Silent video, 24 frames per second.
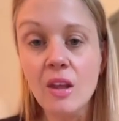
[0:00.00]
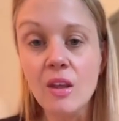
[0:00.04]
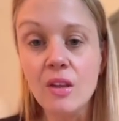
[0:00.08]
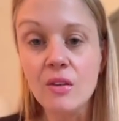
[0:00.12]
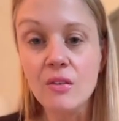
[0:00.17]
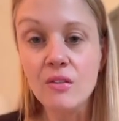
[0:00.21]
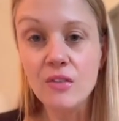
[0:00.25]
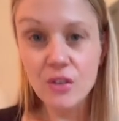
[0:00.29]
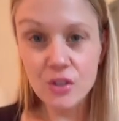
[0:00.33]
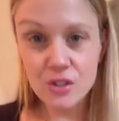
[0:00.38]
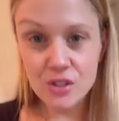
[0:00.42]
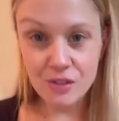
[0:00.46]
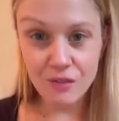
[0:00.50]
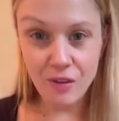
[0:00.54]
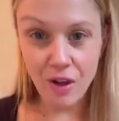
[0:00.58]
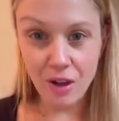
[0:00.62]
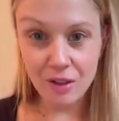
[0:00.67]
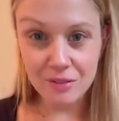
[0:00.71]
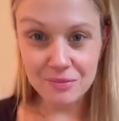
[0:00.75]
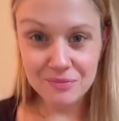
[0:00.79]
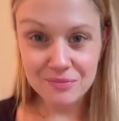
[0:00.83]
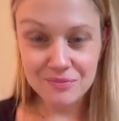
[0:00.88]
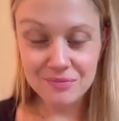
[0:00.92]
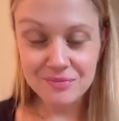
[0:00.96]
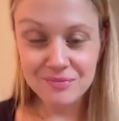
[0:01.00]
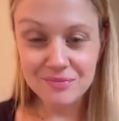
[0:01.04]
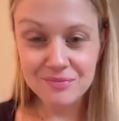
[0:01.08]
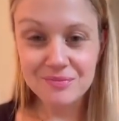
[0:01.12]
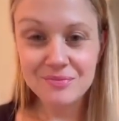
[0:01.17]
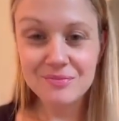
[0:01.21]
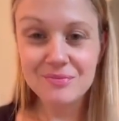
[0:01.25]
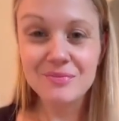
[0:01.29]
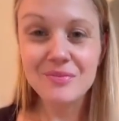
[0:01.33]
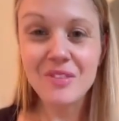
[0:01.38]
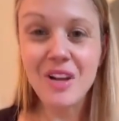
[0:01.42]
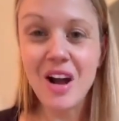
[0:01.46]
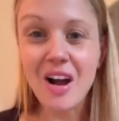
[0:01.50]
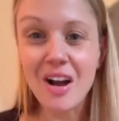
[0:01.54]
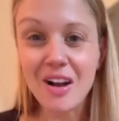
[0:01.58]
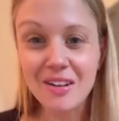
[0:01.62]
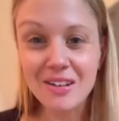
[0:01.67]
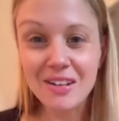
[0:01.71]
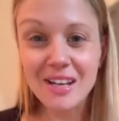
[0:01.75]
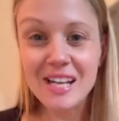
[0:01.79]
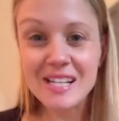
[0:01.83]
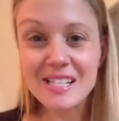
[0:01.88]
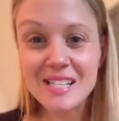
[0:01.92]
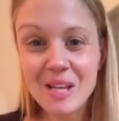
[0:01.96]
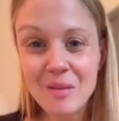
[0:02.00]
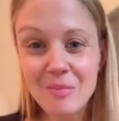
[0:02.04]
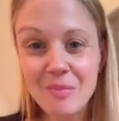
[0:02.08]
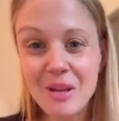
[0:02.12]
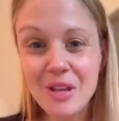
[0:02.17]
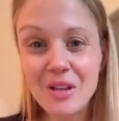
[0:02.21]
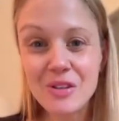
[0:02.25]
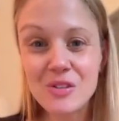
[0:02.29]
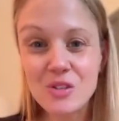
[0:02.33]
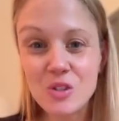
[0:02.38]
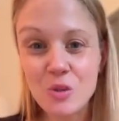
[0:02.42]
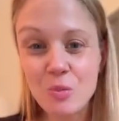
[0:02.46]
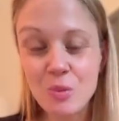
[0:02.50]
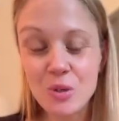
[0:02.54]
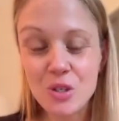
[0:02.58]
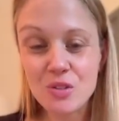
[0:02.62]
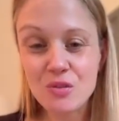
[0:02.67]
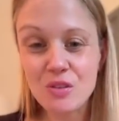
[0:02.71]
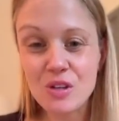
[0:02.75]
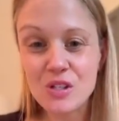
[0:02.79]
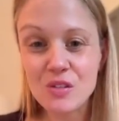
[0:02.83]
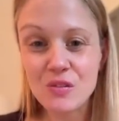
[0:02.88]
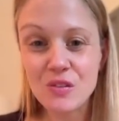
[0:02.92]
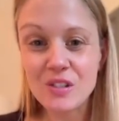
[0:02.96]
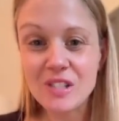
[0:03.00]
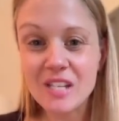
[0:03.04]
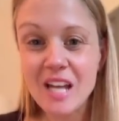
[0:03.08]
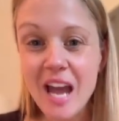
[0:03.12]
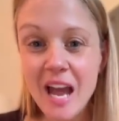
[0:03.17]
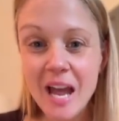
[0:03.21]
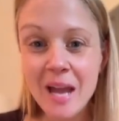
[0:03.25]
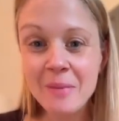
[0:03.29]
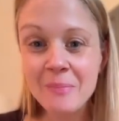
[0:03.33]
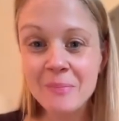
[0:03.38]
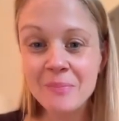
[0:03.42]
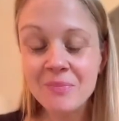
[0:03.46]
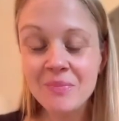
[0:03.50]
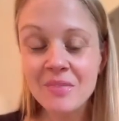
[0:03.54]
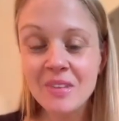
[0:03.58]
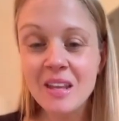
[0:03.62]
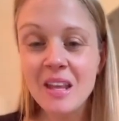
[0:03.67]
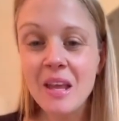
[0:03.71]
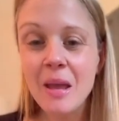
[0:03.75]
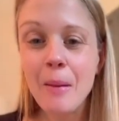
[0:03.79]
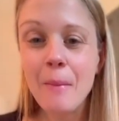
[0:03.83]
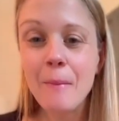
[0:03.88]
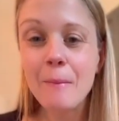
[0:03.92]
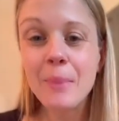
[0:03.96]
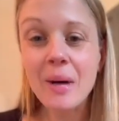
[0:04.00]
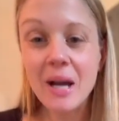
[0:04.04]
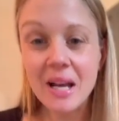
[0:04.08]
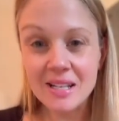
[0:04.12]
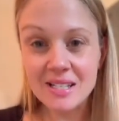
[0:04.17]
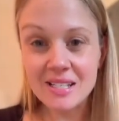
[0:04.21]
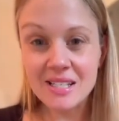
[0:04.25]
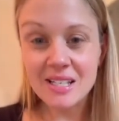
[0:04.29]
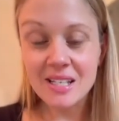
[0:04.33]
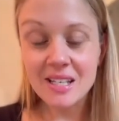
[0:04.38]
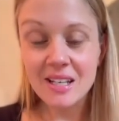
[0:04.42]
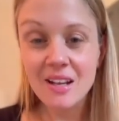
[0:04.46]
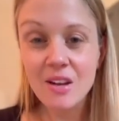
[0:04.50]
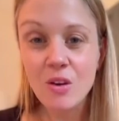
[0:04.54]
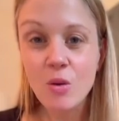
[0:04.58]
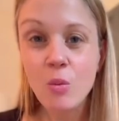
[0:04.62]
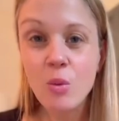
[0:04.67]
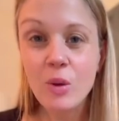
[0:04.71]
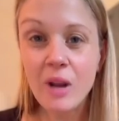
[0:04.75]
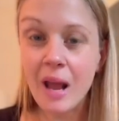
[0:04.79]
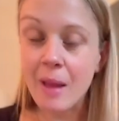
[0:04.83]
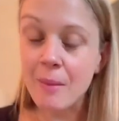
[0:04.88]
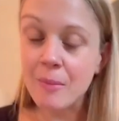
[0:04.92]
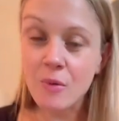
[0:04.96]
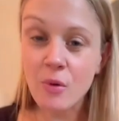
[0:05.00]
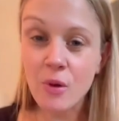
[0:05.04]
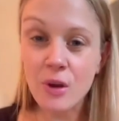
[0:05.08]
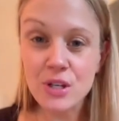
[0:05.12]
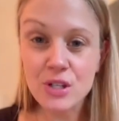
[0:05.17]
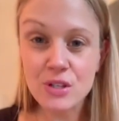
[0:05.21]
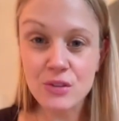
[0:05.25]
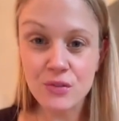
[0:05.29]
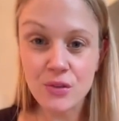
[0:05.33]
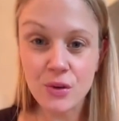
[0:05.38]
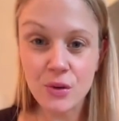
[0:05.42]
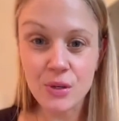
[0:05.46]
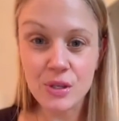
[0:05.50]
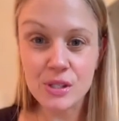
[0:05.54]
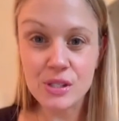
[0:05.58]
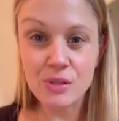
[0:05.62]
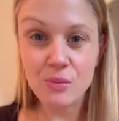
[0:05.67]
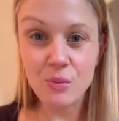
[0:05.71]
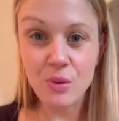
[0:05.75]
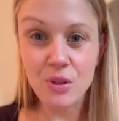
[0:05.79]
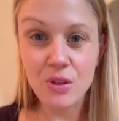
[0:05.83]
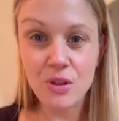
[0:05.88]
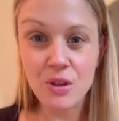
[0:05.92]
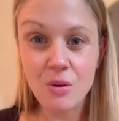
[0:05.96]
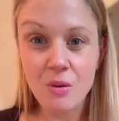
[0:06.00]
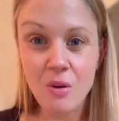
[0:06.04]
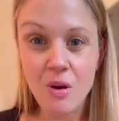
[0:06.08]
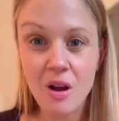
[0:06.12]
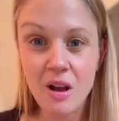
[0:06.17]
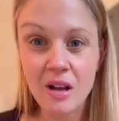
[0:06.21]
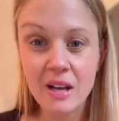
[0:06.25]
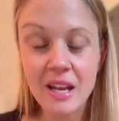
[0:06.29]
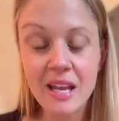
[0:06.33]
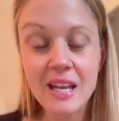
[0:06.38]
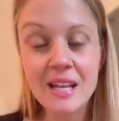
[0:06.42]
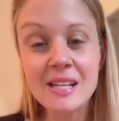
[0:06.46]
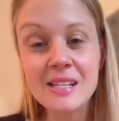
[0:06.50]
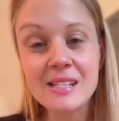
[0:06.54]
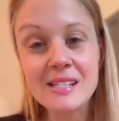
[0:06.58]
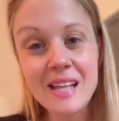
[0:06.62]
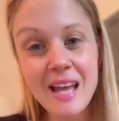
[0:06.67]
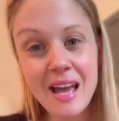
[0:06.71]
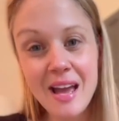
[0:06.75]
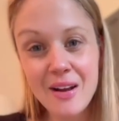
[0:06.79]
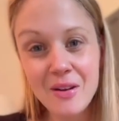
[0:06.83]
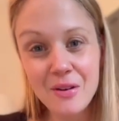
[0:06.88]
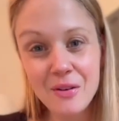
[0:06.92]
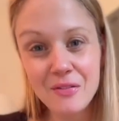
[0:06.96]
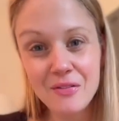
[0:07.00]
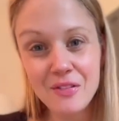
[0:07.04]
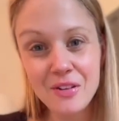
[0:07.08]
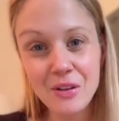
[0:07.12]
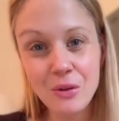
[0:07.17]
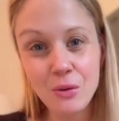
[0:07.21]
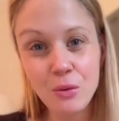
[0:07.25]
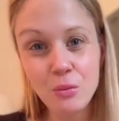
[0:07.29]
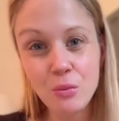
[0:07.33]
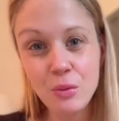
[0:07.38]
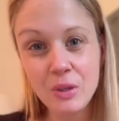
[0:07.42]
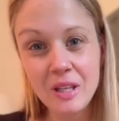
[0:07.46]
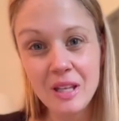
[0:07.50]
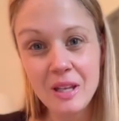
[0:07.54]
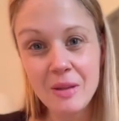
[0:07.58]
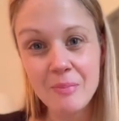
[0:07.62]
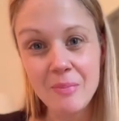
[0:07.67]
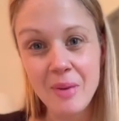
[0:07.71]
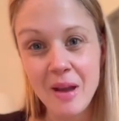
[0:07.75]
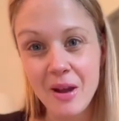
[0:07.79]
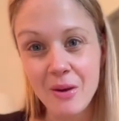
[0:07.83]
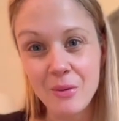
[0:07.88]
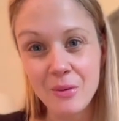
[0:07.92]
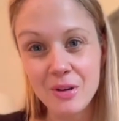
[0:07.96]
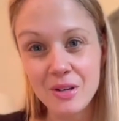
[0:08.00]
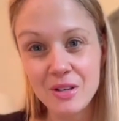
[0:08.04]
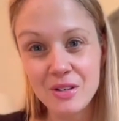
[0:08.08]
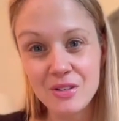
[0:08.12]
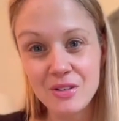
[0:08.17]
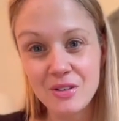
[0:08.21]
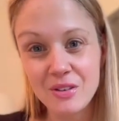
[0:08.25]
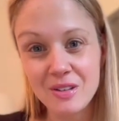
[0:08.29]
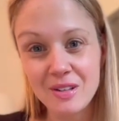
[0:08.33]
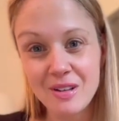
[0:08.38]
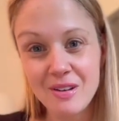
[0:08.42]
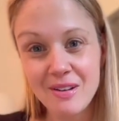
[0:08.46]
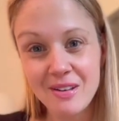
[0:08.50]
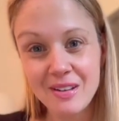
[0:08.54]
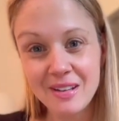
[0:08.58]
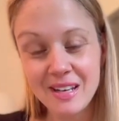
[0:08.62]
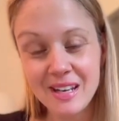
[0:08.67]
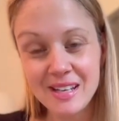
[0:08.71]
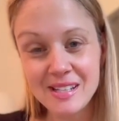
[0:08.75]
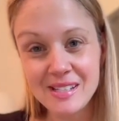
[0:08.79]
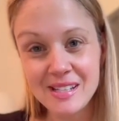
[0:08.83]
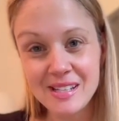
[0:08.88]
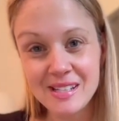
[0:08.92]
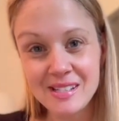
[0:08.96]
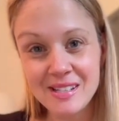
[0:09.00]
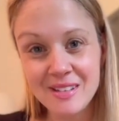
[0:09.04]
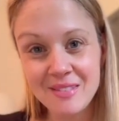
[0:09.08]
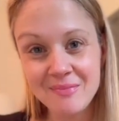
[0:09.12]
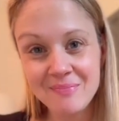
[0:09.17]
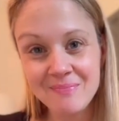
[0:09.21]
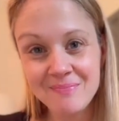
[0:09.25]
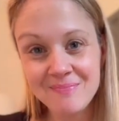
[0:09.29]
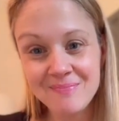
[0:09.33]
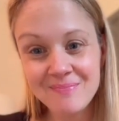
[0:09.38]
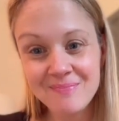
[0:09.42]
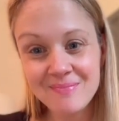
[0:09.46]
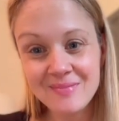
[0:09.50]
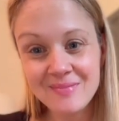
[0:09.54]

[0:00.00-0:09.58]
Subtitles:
first of all, the holidays can be a super stressful time, but what I'm going to focus with you on is how to feel really empowered during the holiday season.